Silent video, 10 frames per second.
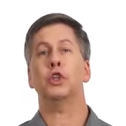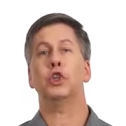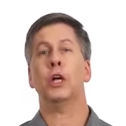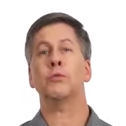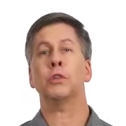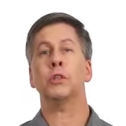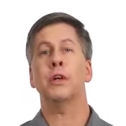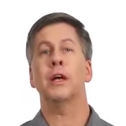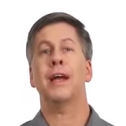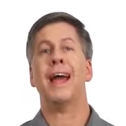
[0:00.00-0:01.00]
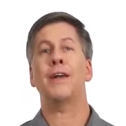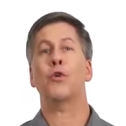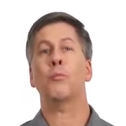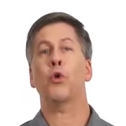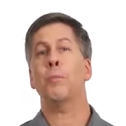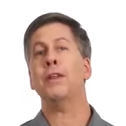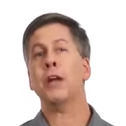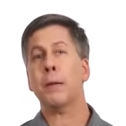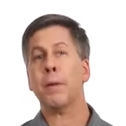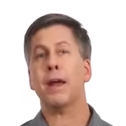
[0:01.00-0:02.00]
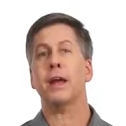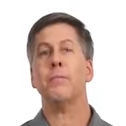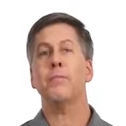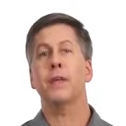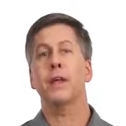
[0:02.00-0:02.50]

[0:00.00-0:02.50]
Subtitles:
general and or more midline pain,